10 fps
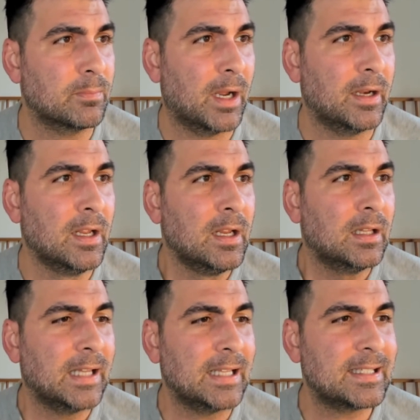But
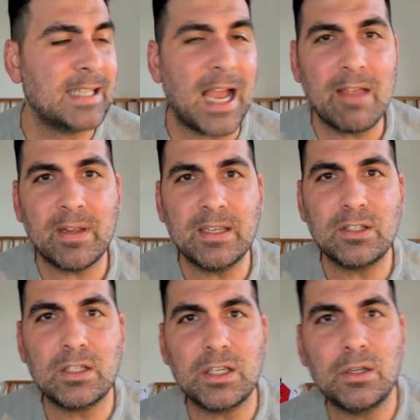let's dive
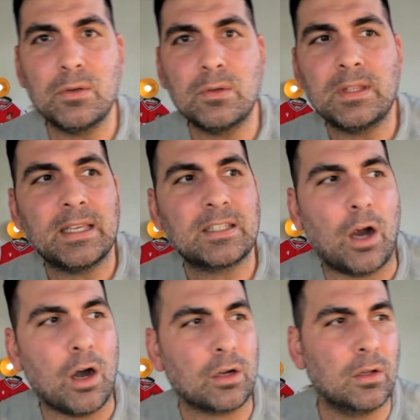into this
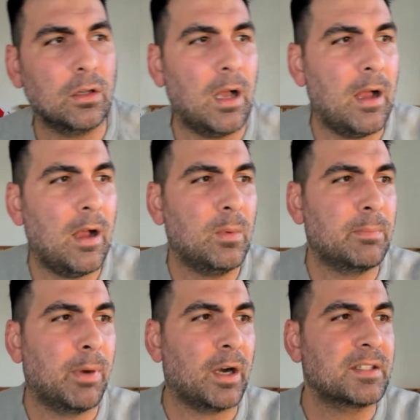article
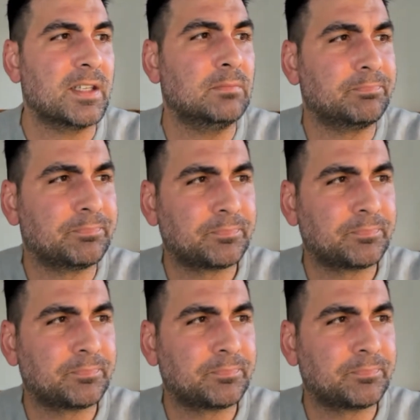with Parkinson